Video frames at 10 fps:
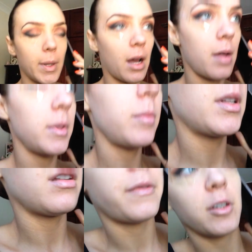But I'm in the
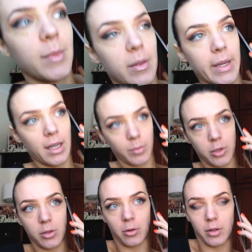middle of filming a makeup
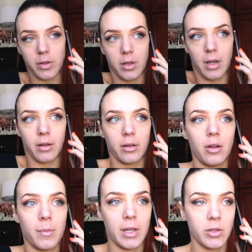tutorial, so I gotta go
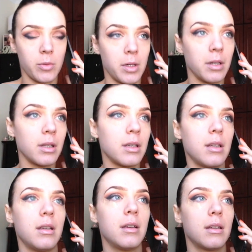back to it.
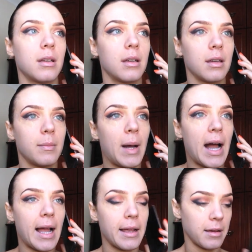
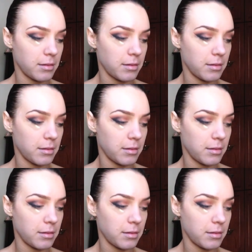Bye.